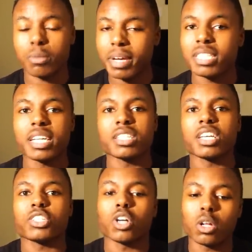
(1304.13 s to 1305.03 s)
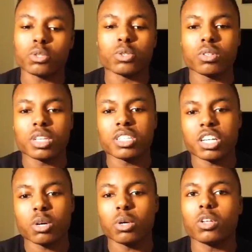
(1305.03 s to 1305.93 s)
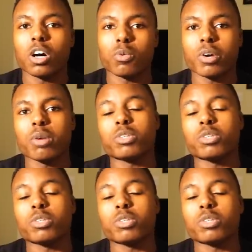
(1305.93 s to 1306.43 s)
maintaining tension, all those little things that go a long way,